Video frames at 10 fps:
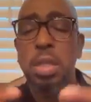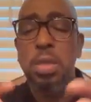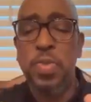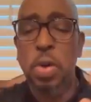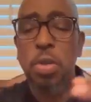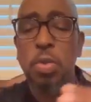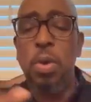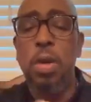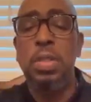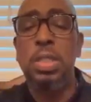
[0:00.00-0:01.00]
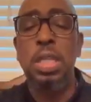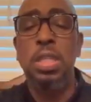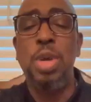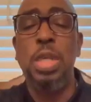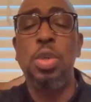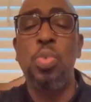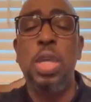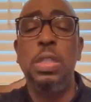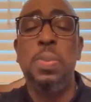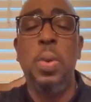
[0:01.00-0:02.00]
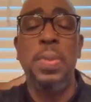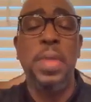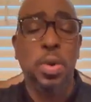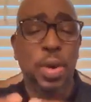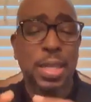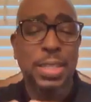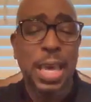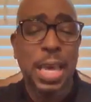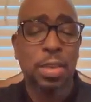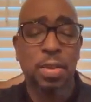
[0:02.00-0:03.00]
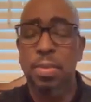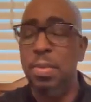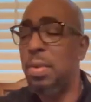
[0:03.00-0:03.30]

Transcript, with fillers: this fallen world sees you at your weakest point, they're going to attack you.